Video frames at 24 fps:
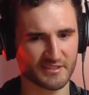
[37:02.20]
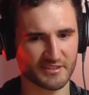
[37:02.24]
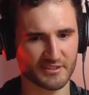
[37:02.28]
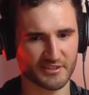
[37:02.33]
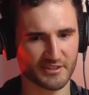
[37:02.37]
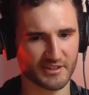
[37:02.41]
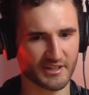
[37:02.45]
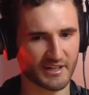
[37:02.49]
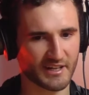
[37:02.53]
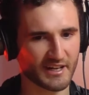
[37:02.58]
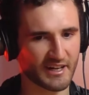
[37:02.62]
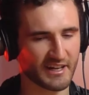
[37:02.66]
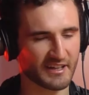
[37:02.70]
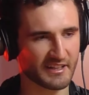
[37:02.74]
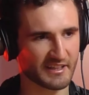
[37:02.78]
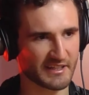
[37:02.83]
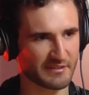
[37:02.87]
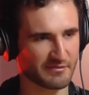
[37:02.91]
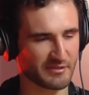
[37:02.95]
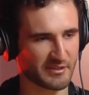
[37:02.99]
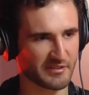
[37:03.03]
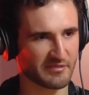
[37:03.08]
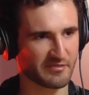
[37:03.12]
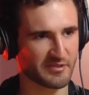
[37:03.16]
and you've got a higher
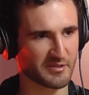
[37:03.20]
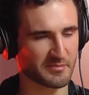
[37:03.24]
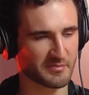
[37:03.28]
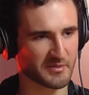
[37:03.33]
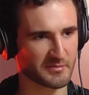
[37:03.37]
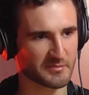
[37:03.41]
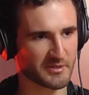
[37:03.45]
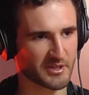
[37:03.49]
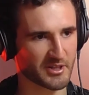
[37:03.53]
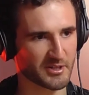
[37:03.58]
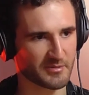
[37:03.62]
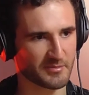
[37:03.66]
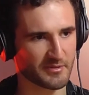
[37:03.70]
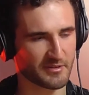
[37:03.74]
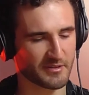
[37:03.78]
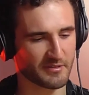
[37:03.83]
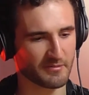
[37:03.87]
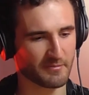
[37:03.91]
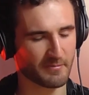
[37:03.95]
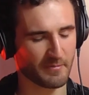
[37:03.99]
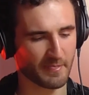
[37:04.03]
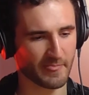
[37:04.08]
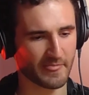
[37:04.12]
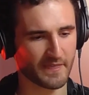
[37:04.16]
level of them at the
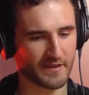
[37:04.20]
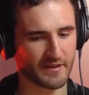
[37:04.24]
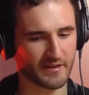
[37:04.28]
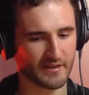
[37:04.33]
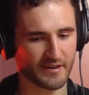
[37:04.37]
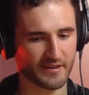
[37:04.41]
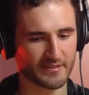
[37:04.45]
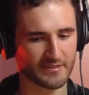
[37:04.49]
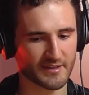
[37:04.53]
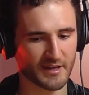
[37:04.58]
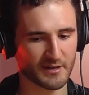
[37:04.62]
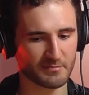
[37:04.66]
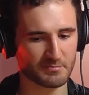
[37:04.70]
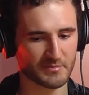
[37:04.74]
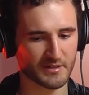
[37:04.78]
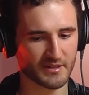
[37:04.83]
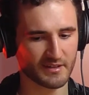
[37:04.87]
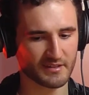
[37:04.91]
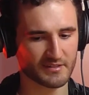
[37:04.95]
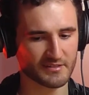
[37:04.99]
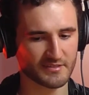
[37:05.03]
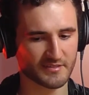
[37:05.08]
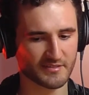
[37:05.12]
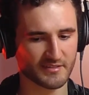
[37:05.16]
moment, and that
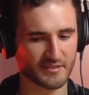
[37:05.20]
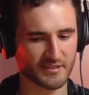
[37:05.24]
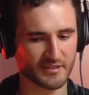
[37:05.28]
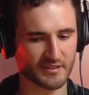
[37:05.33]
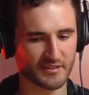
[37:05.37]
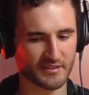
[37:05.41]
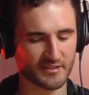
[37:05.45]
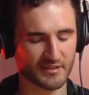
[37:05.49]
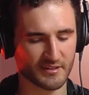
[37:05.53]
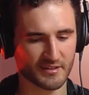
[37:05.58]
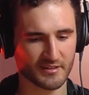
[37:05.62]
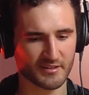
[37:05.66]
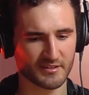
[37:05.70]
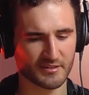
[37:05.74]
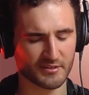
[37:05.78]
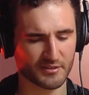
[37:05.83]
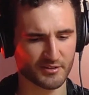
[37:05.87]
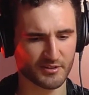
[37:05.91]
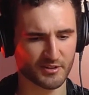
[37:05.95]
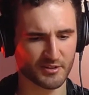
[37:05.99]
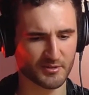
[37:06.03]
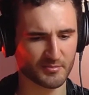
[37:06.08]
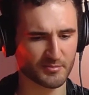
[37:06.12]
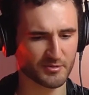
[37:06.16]
means that
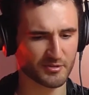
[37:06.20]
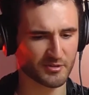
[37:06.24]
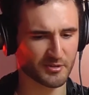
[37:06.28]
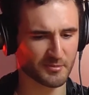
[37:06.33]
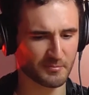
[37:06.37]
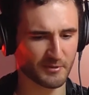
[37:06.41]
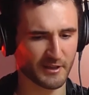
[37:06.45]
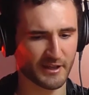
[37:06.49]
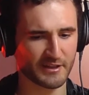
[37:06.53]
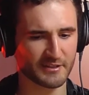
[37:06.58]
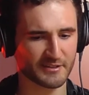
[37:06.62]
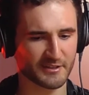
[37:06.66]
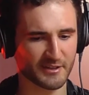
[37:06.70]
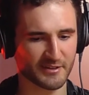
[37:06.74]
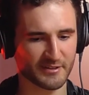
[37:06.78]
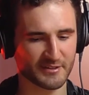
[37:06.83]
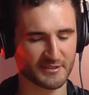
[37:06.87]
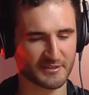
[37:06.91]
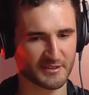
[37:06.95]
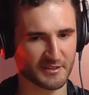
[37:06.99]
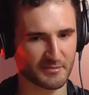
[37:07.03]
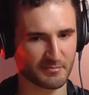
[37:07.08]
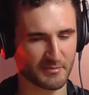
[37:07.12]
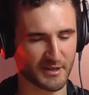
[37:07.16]
you've got more blood
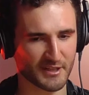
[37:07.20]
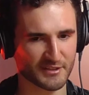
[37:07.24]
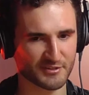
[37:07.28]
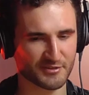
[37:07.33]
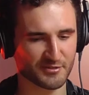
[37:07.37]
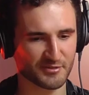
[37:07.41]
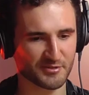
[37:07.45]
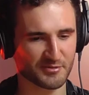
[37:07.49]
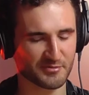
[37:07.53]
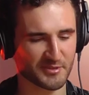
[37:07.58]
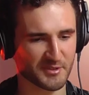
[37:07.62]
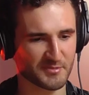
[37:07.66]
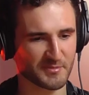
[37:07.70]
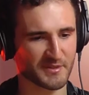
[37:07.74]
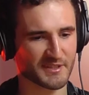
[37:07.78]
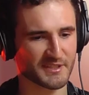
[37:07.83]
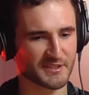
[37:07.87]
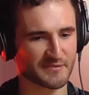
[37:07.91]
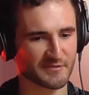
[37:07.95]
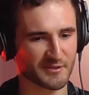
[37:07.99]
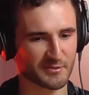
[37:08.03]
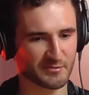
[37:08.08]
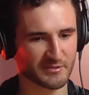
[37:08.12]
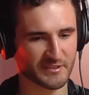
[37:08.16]
going to your muscles, which makes
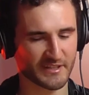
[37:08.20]
you feel